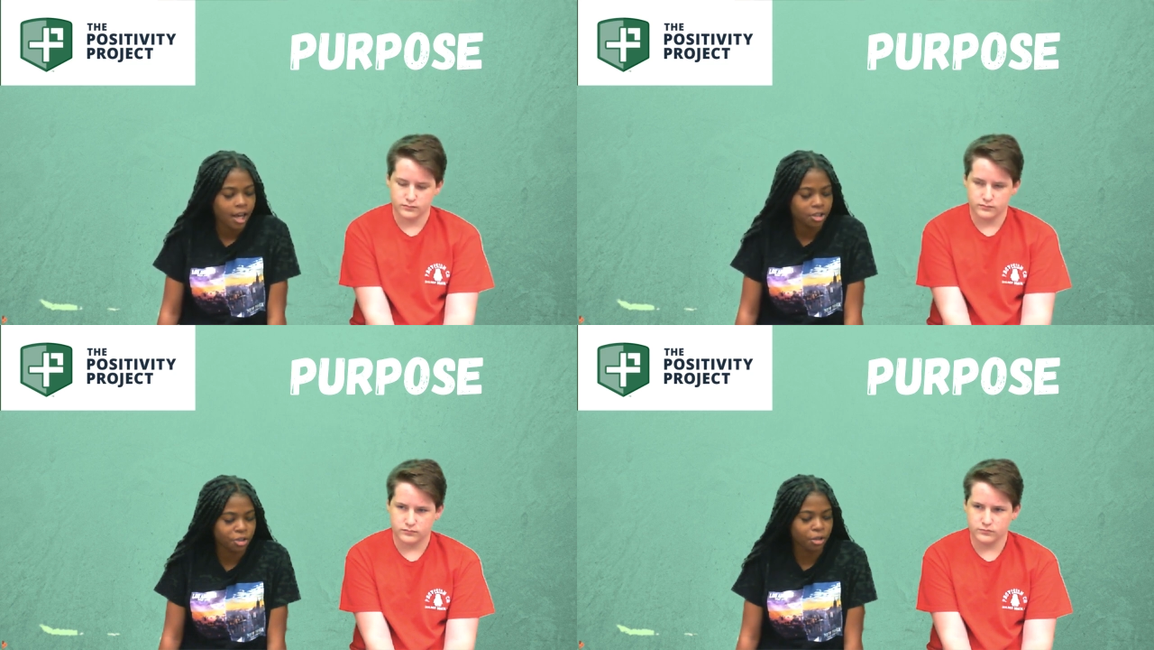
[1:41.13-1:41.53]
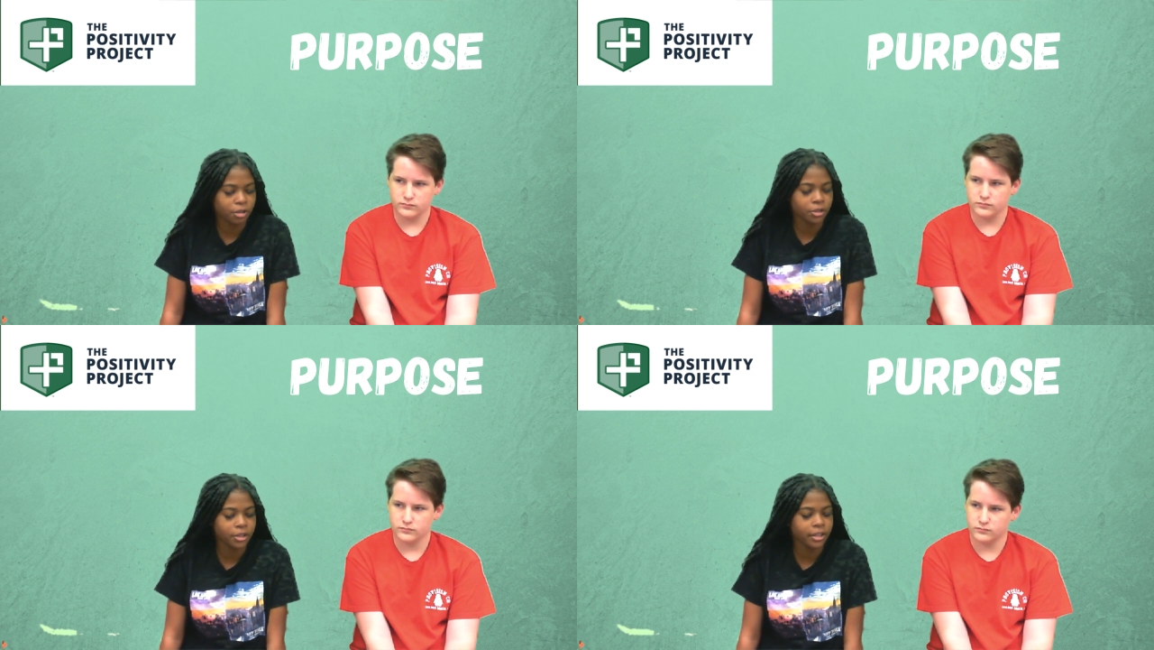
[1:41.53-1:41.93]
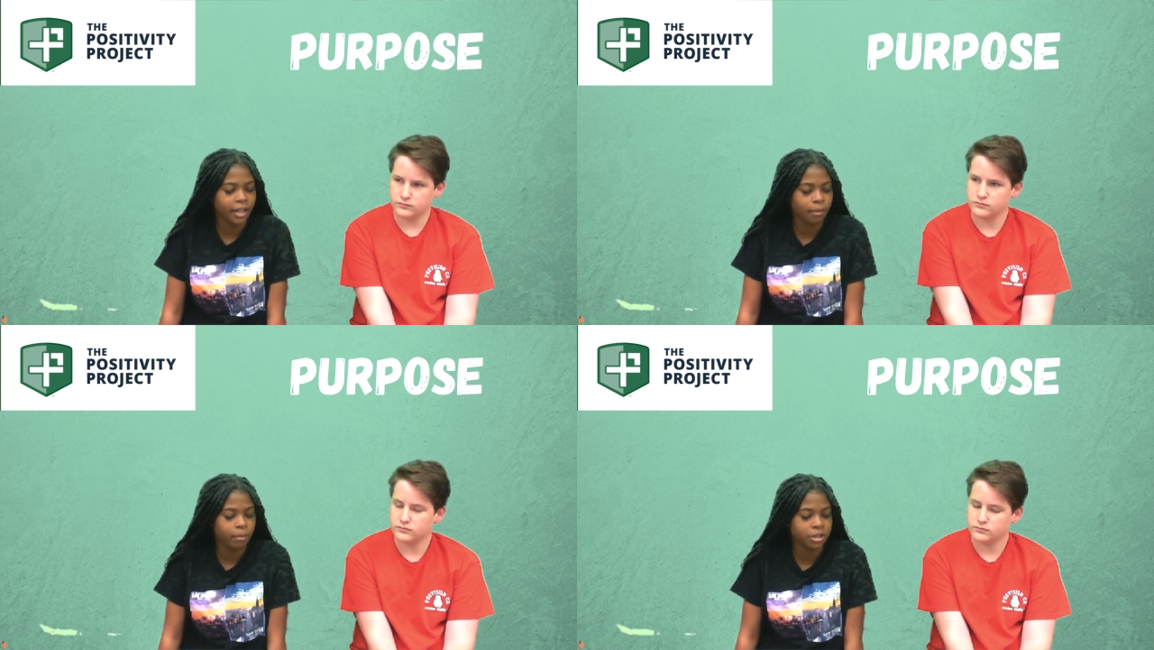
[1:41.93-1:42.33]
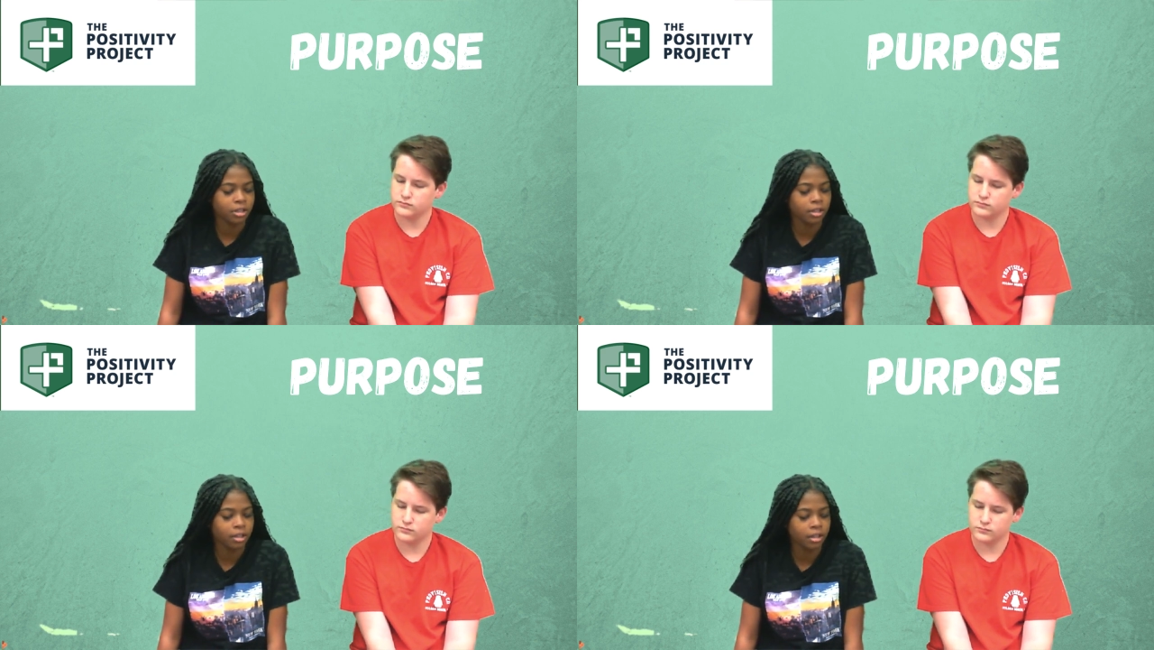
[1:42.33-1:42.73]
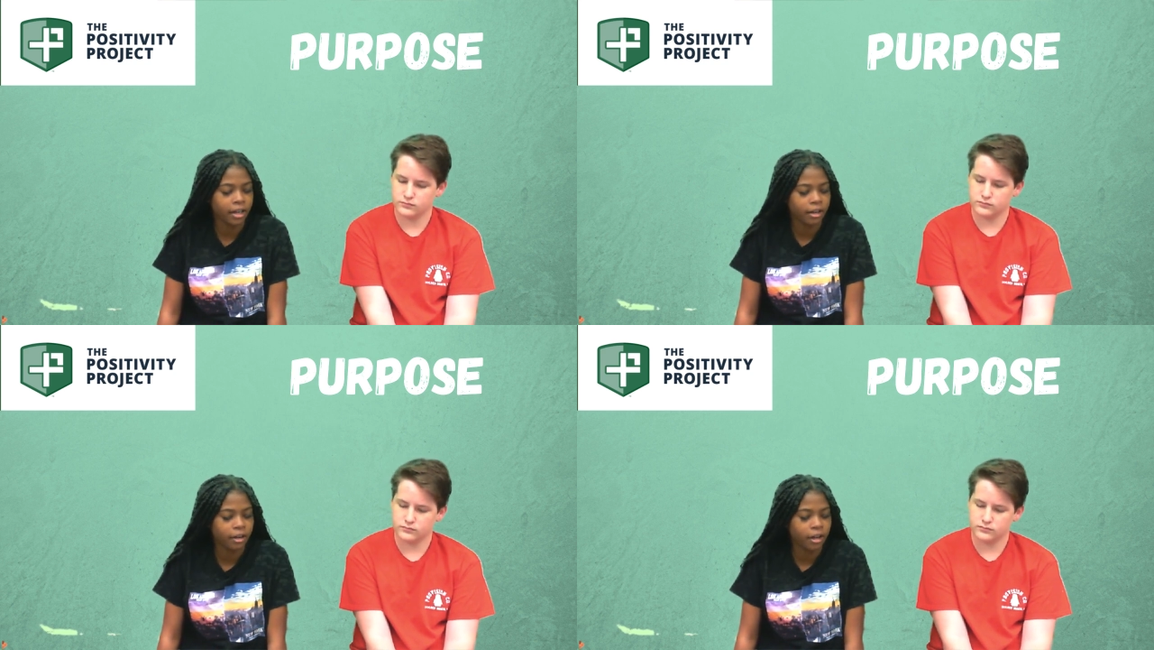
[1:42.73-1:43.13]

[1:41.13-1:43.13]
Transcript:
Speaker 1: As you go through your day, be sure to look